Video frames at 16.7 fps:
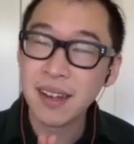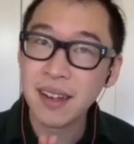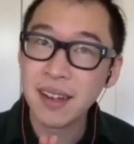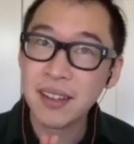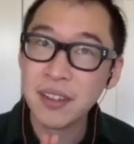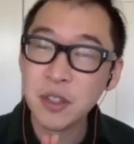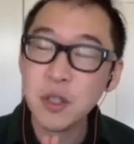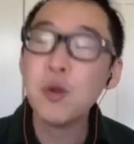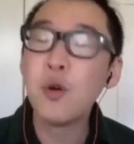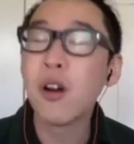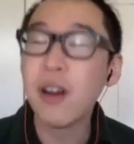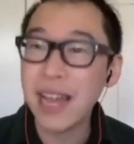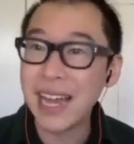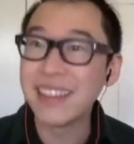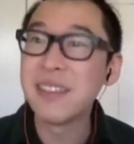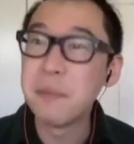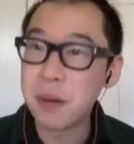You are
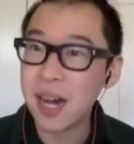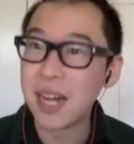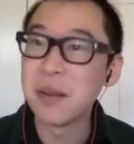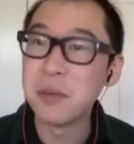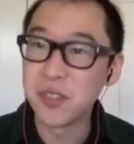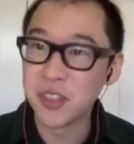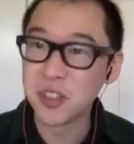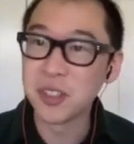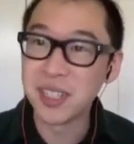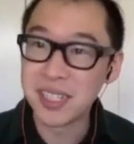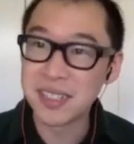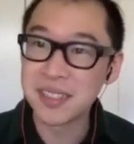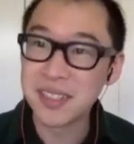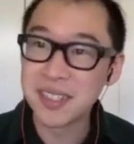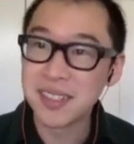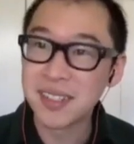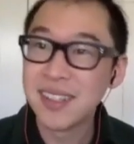at the bottom of their
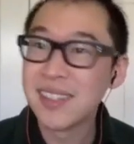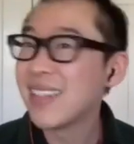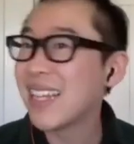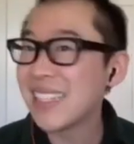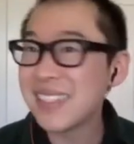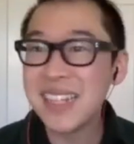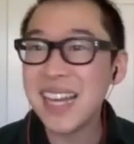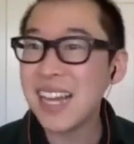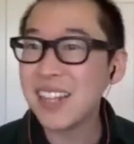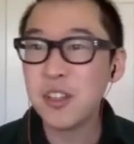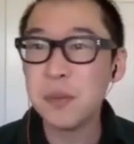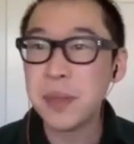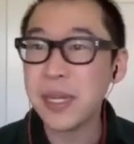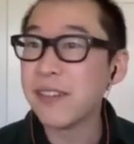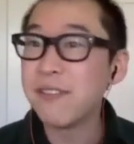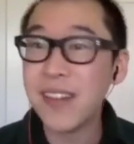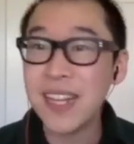list. That's not to
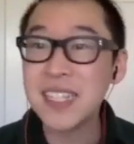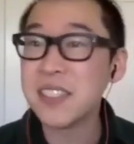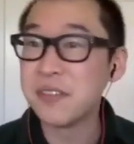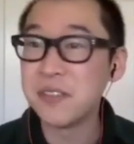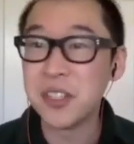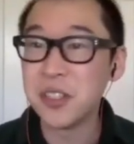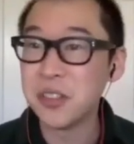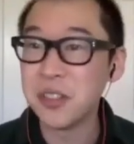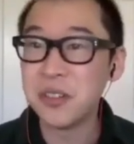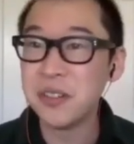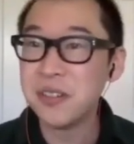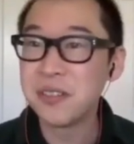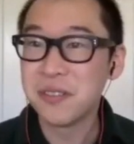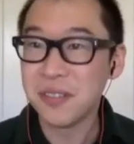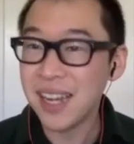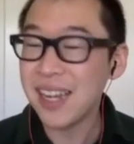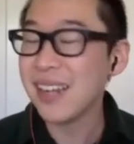be offensive to you,
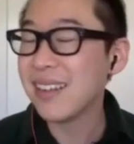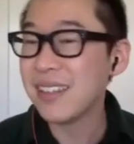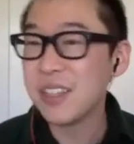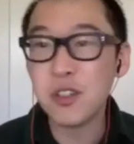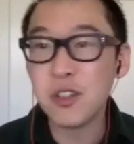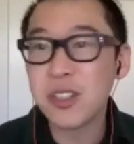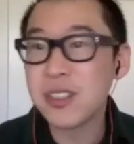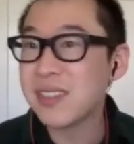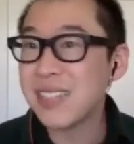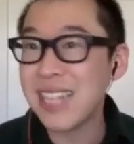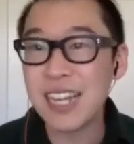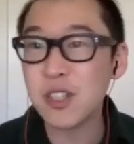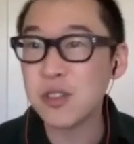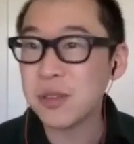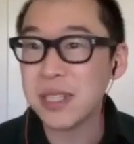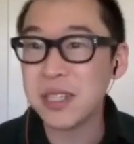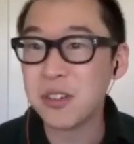right? You're just
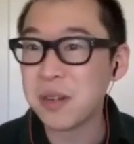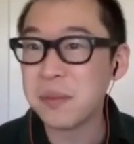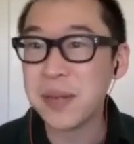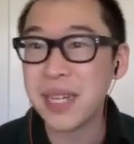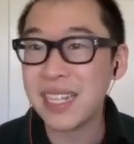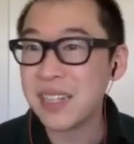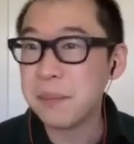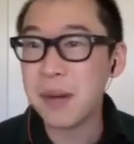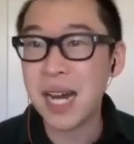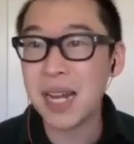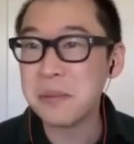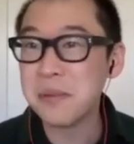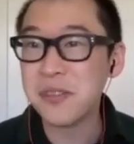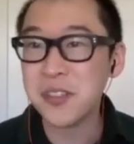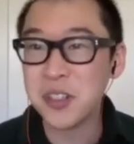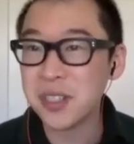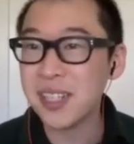naturally going to be at the bottom
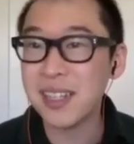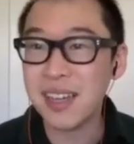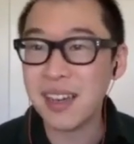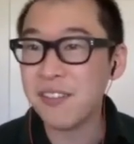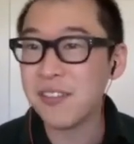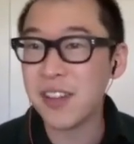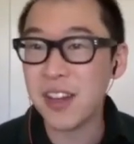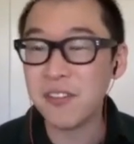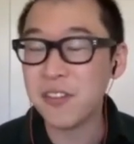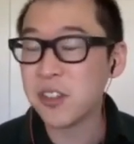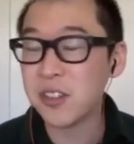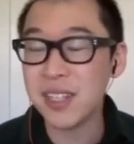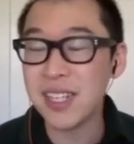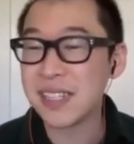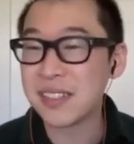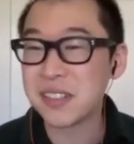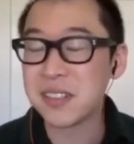of their
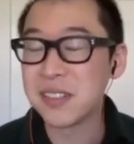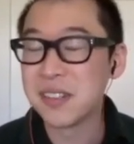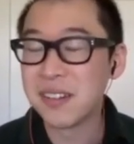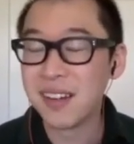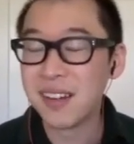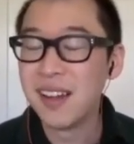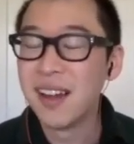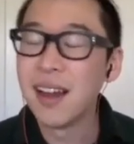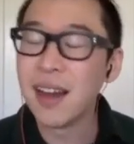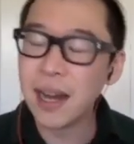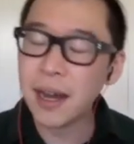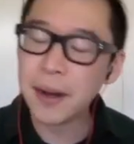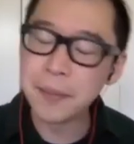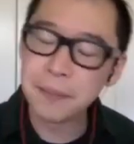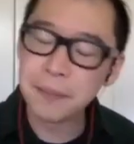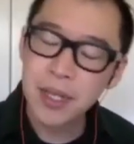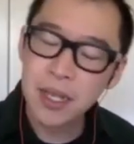list.
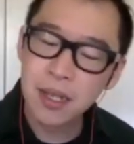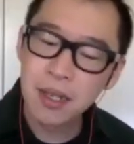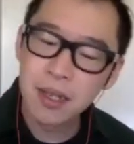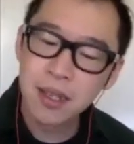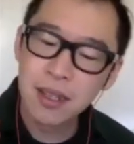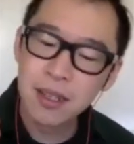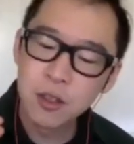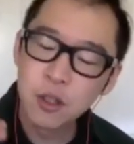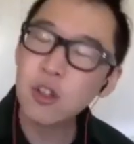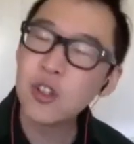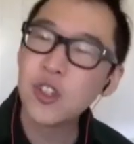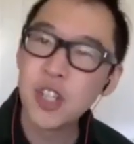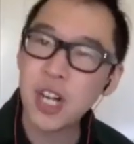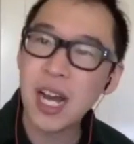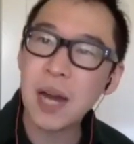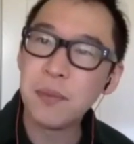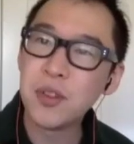Your
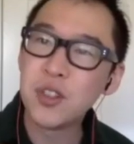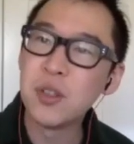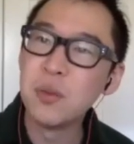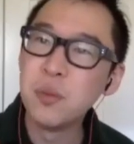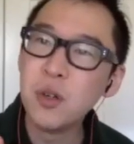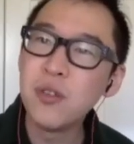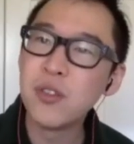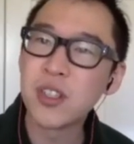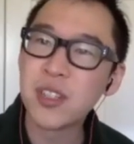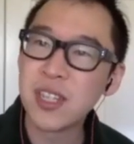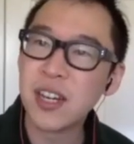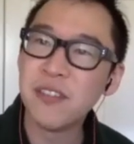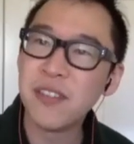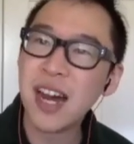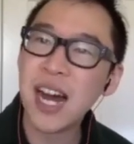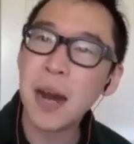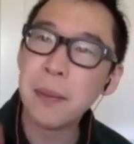job is to move yourself
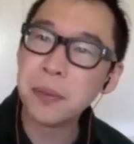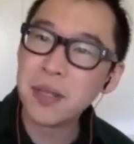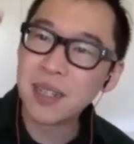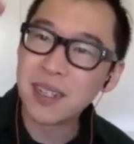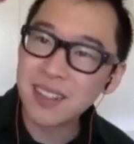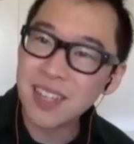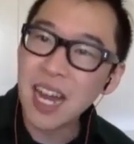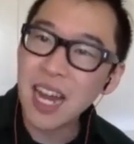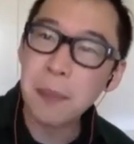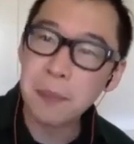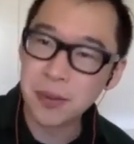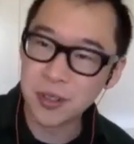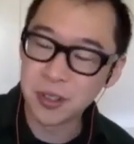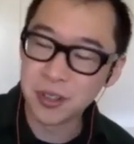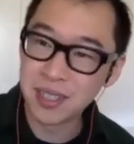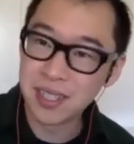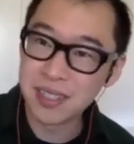up to the top of
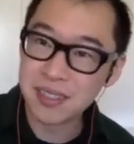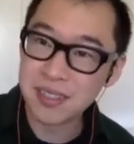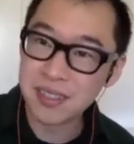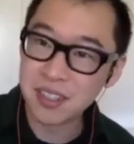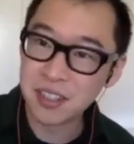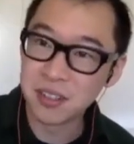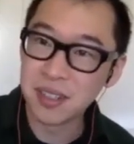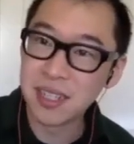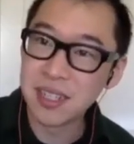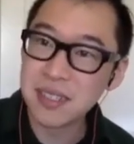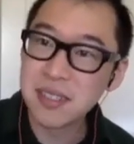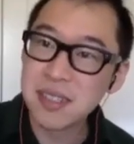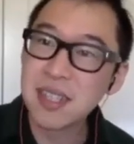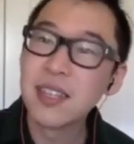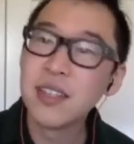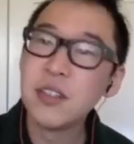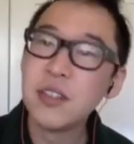their list.
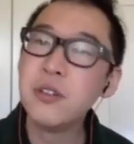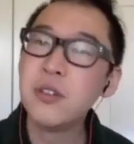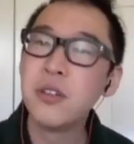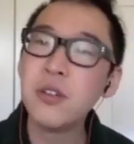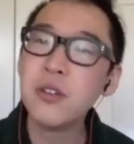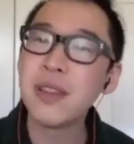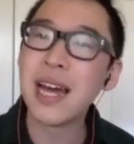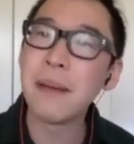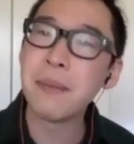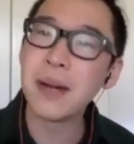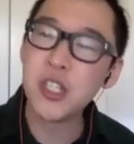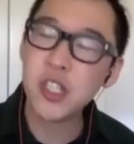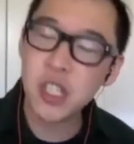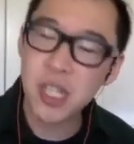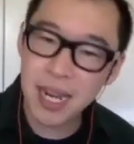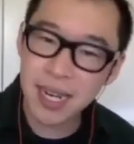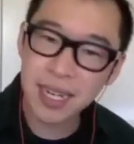You do that by
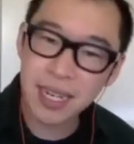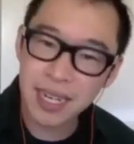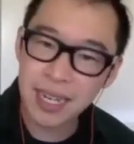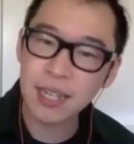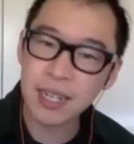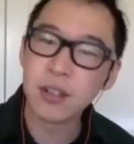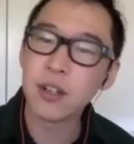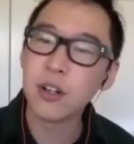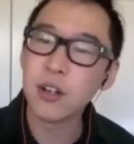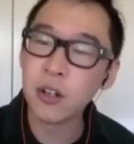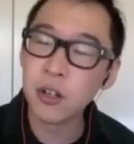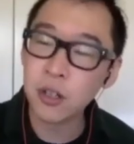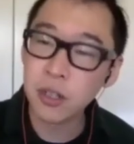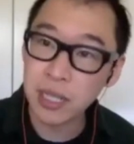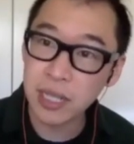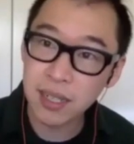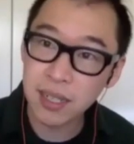checking in
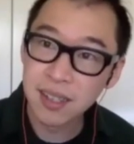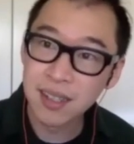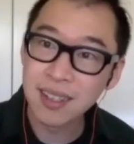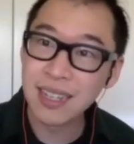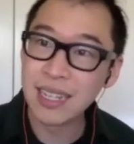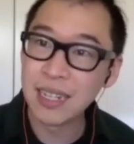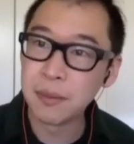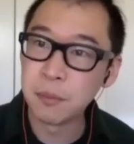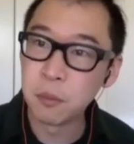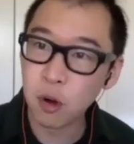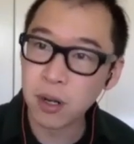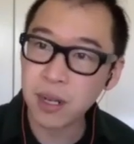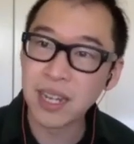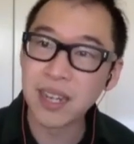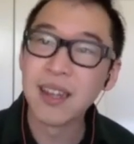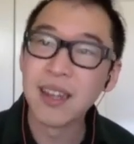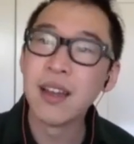early in the
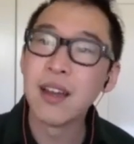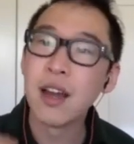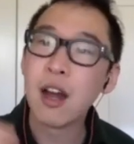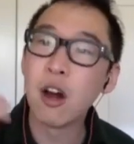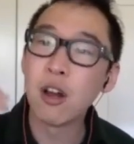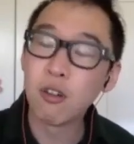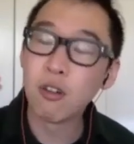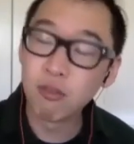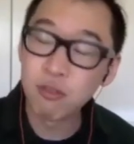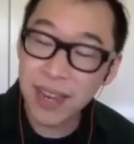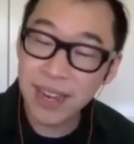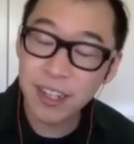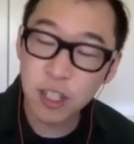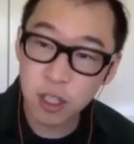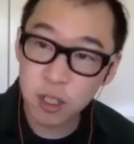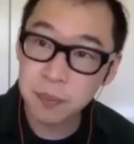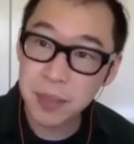morning, on a
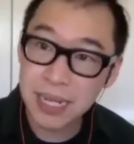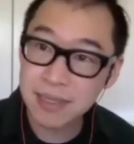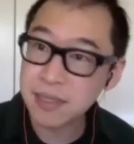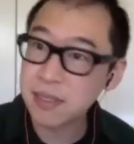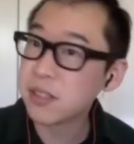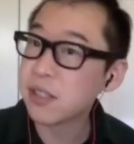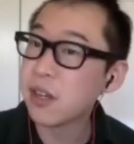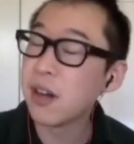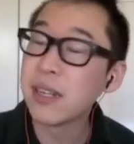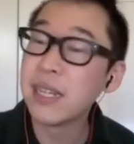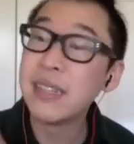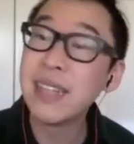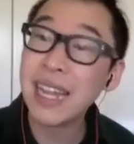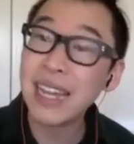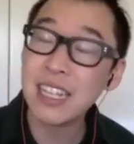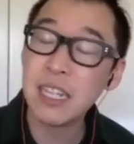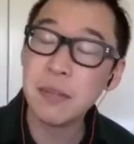regular basis, on a
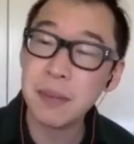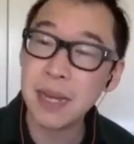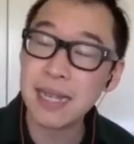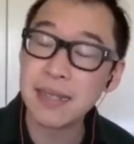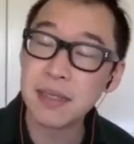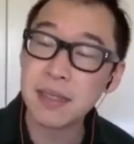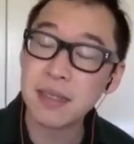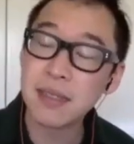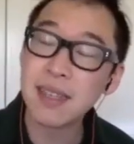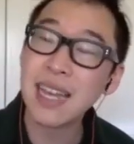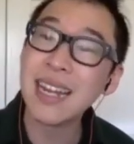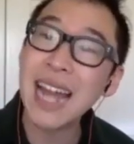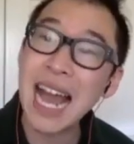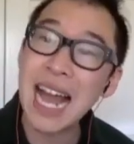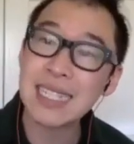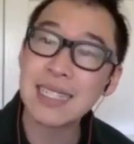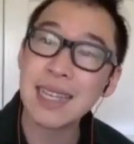daily basis, and
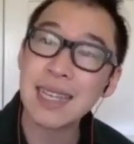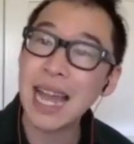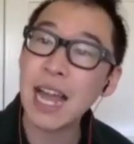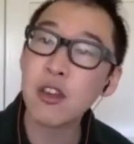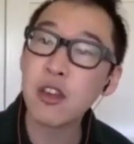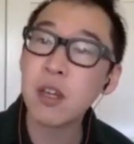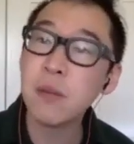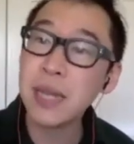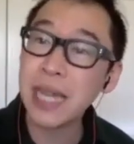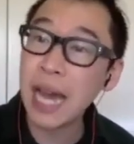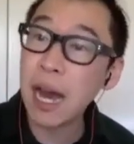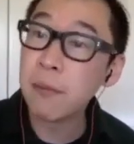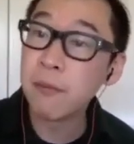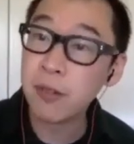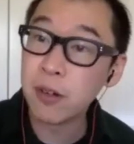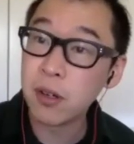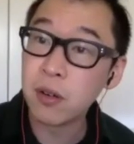asking how you can be
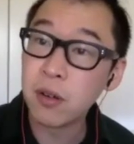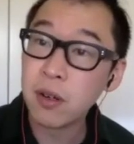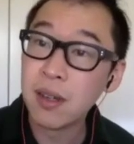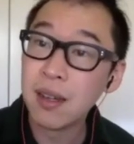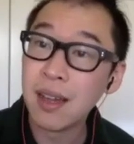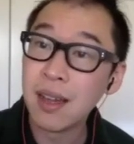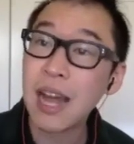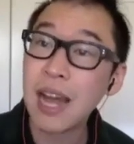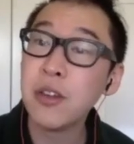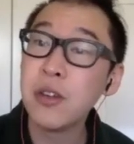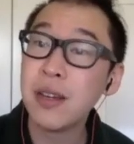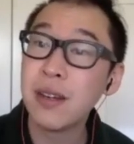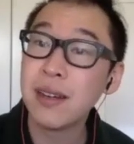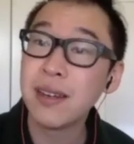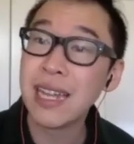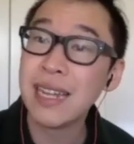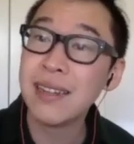helpful, how you
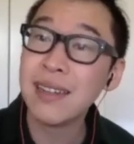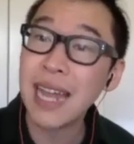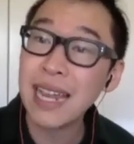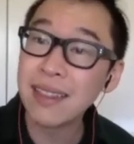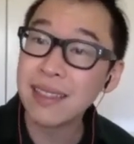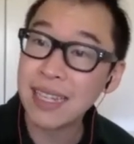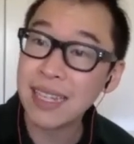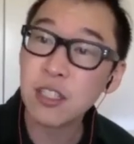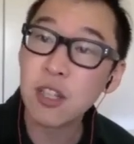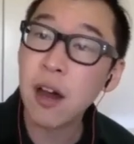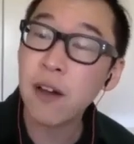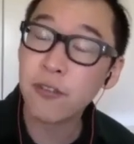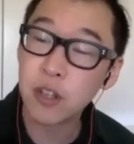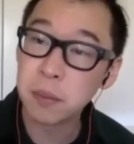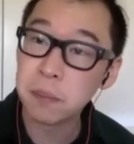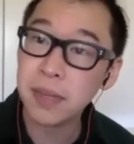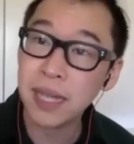can take things off
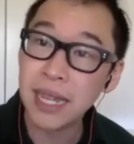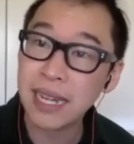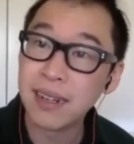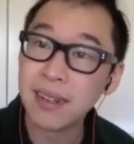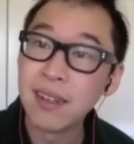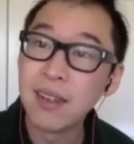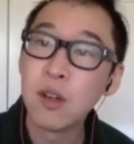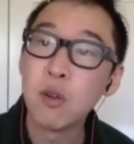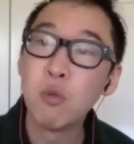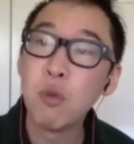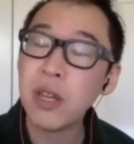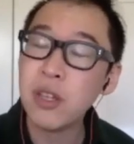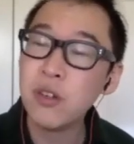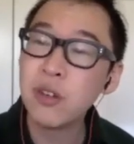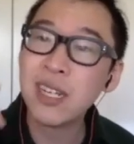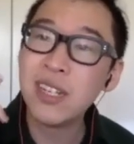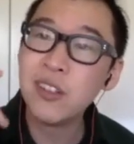their plate, what
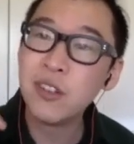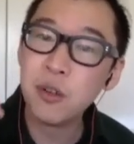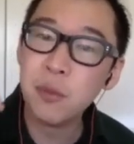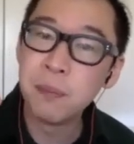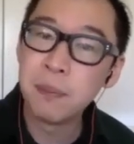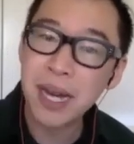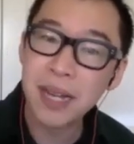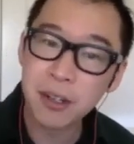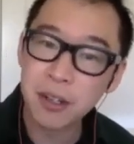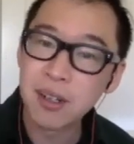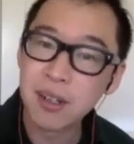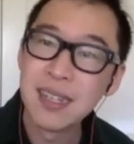you can do better.